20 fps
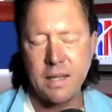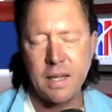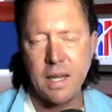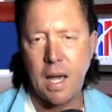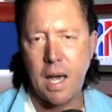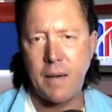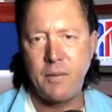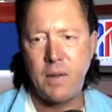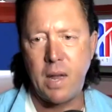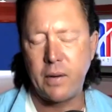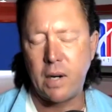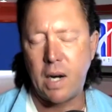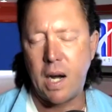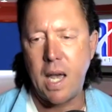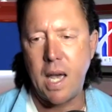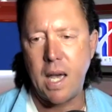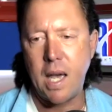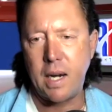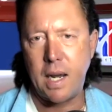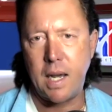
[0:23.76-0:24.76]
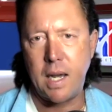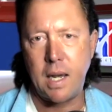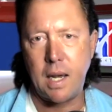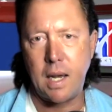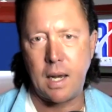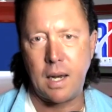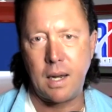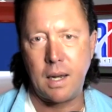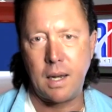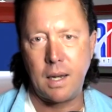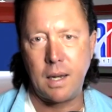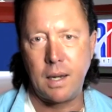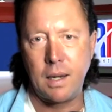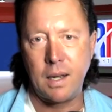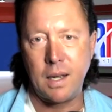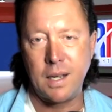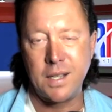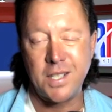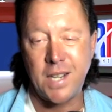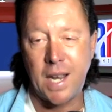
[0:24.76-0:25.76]
you, I've never had
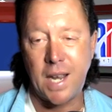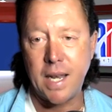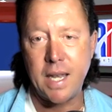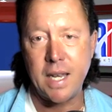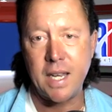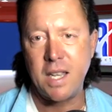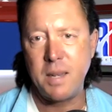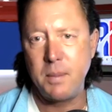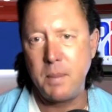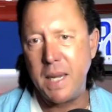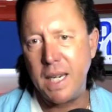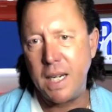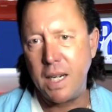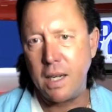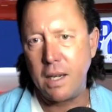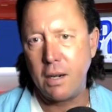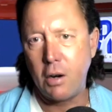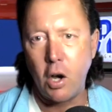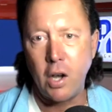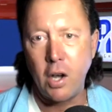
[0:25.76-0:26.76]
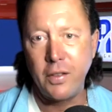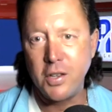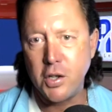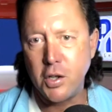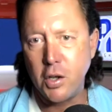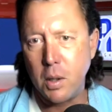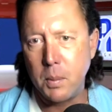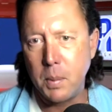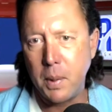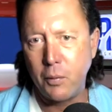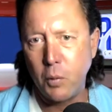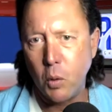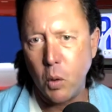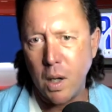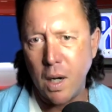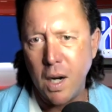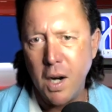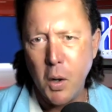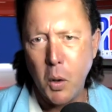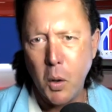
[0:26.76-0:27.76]
a psychic comedian on the show
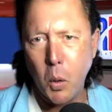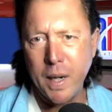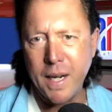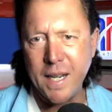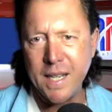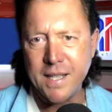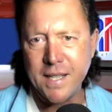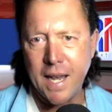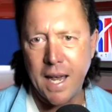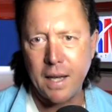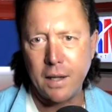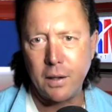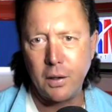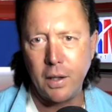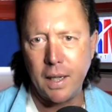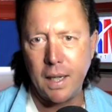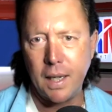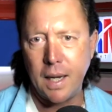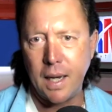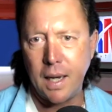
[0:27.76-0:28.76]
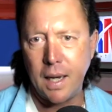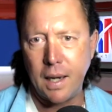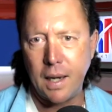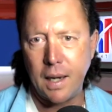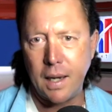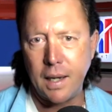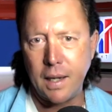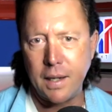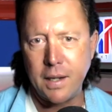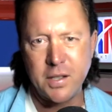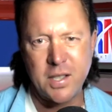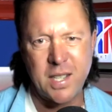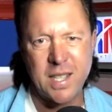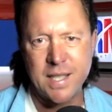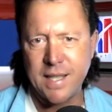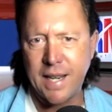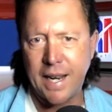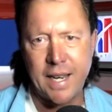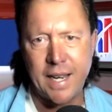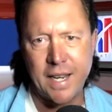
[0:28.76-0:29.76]
before. What exactly does a
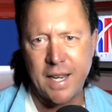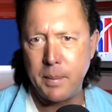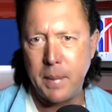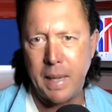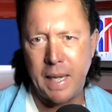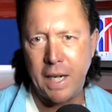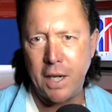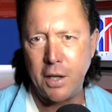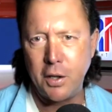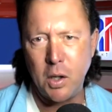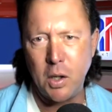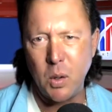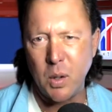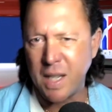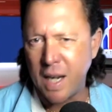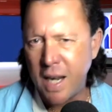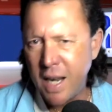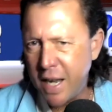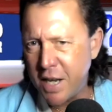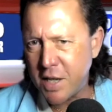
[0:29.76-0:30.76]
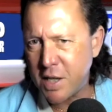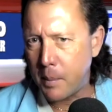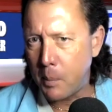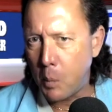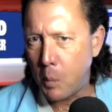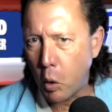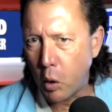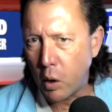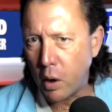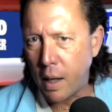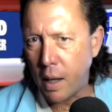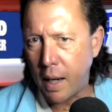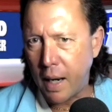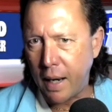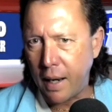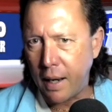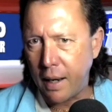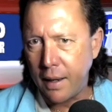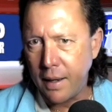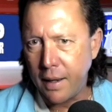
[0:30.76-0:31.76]
psychic comedian do? Is it
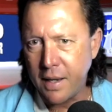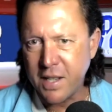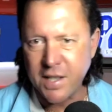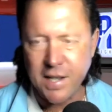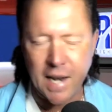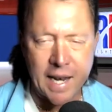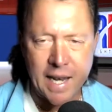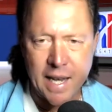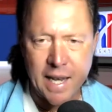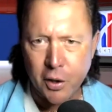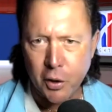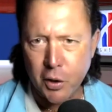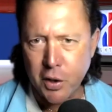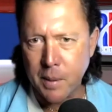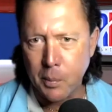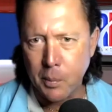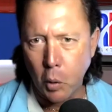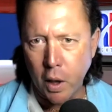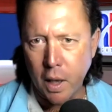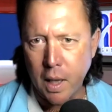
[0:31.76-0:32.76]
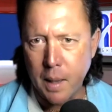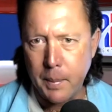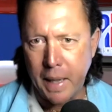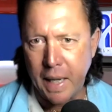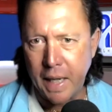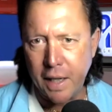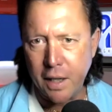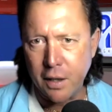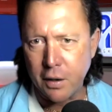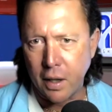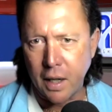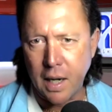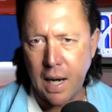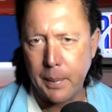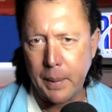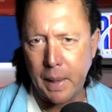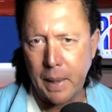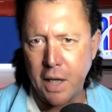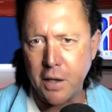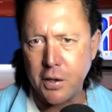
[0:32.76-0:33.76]
more psychic, or is it more comedian, or a
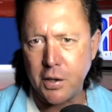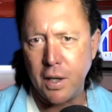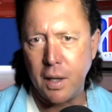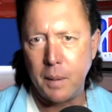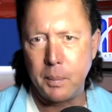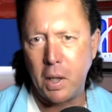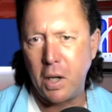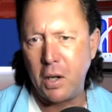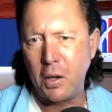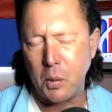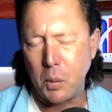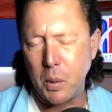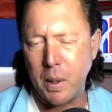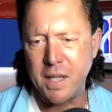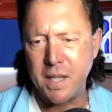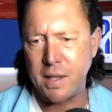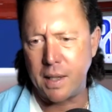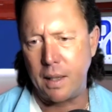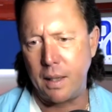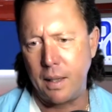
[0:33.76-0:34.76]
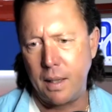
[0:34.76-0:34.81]
combination of both? What is it?